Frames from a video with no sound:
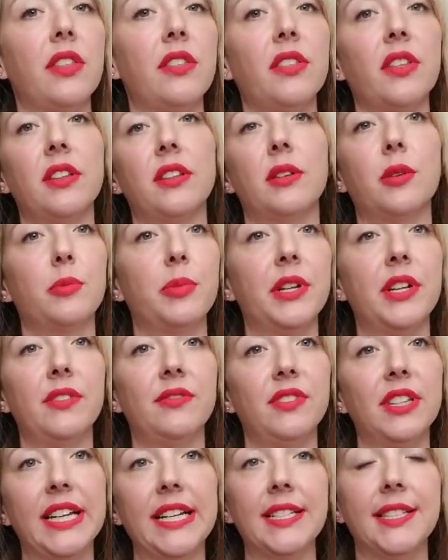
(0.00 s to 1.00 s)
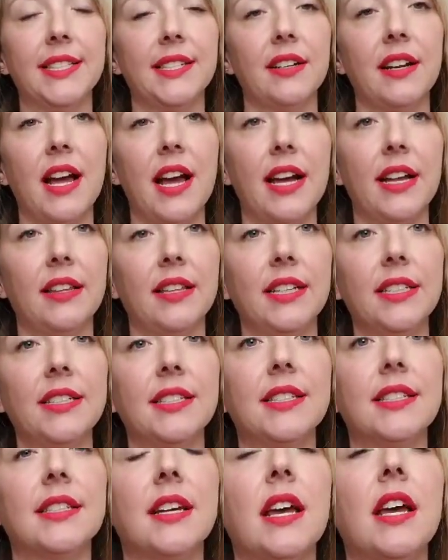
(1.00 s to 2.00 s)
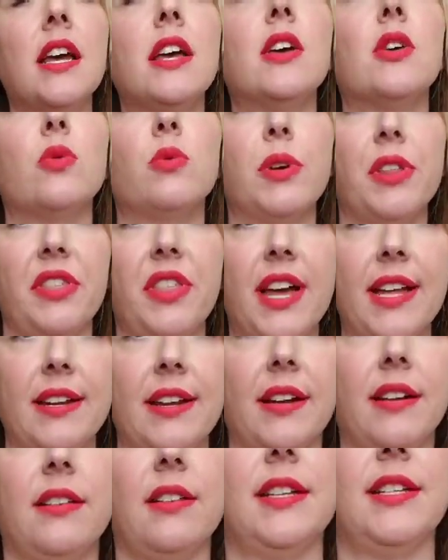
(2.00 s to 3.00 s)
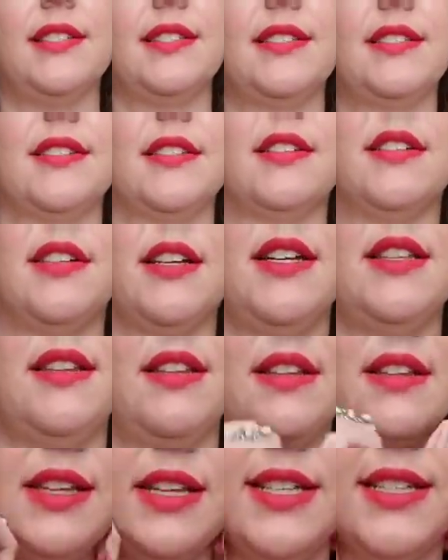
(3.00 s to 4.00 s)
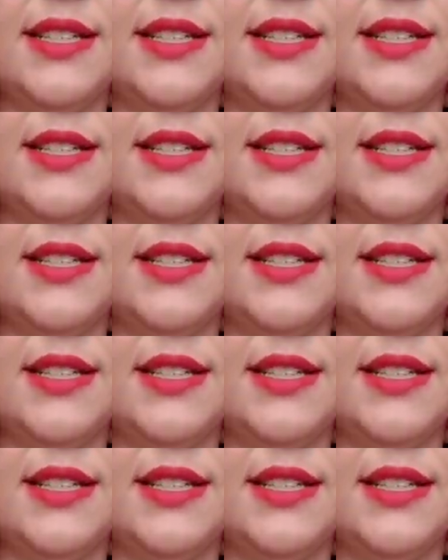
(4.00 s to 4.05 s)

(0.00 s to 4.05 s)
with a little bit of lace and eyelets with that necklace and then